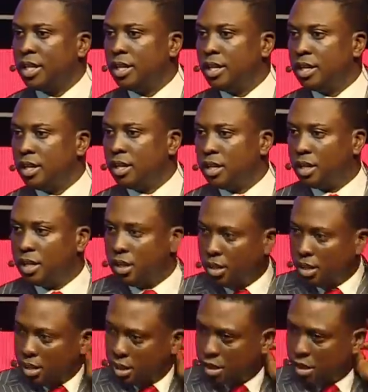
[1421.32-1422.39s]

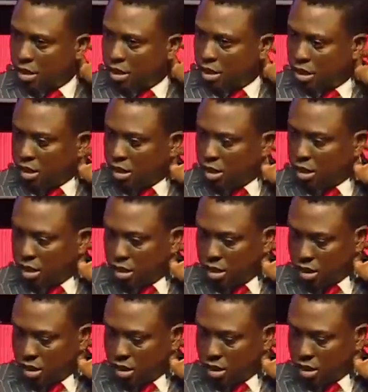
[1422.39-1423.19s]
Nobody speaks.